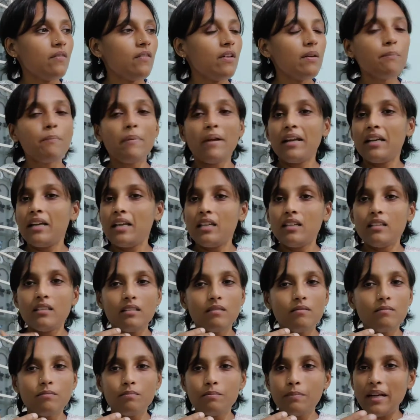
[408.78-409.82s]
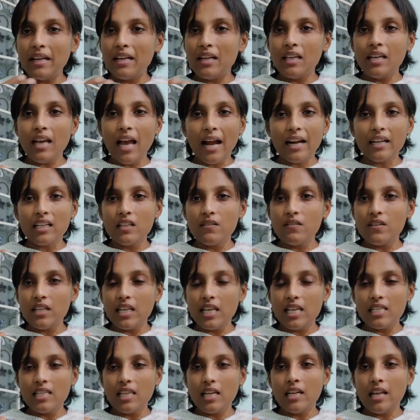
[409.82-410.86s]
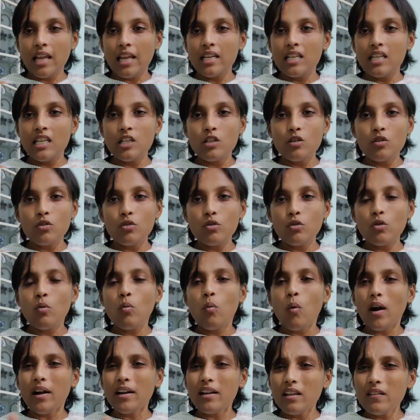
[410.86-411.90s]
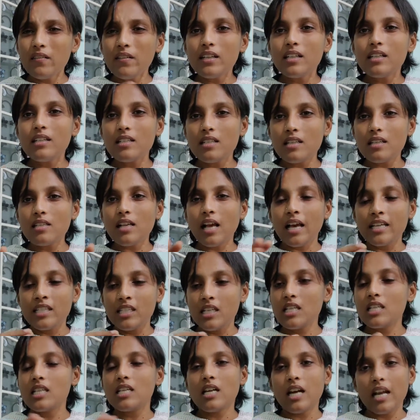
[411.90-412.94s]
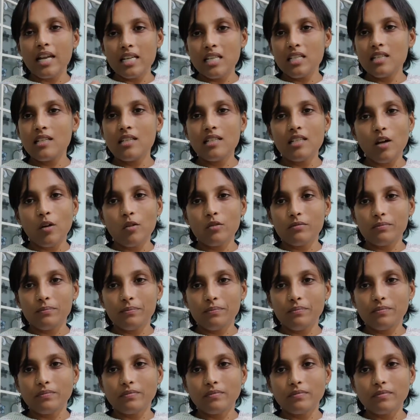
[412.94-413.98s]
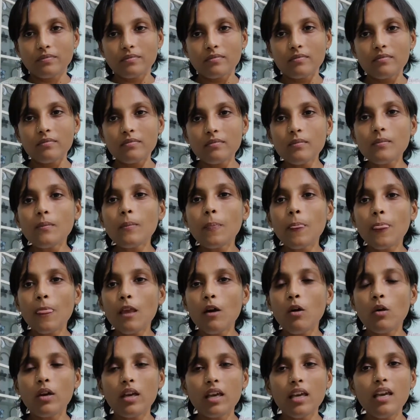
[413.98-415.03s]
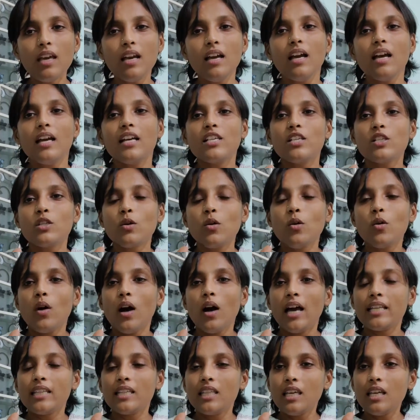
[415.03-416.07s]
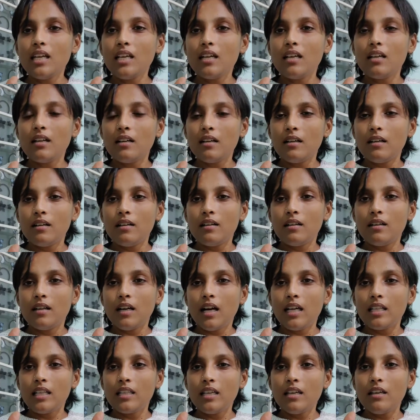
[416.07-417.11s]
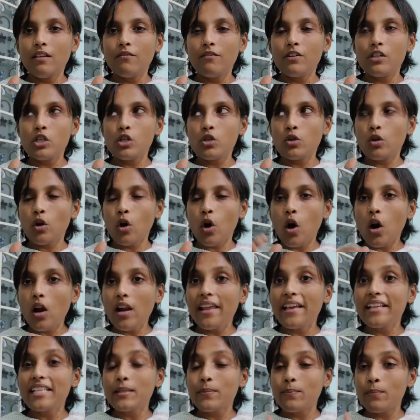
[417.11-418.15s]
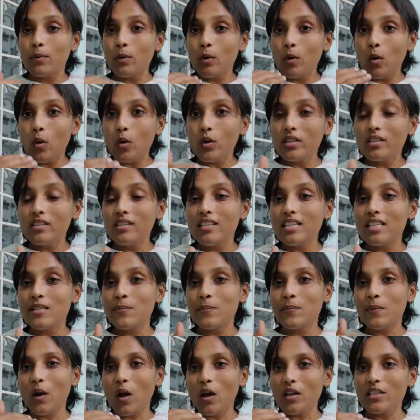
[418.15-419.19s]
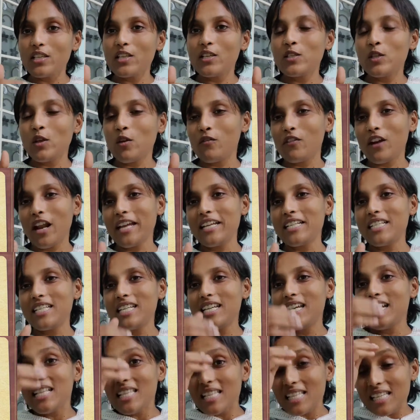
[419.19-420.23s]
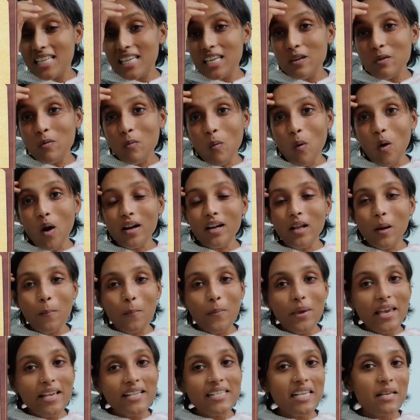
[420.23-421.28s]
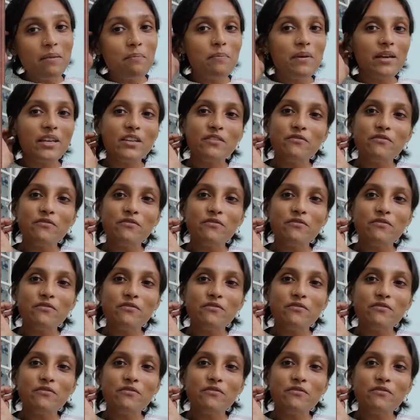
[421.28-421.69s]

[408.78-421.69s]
even pending activities that I need to do, whatever it is, I just write it down. Okay, so I think we should all explore this process of writing and see what amazing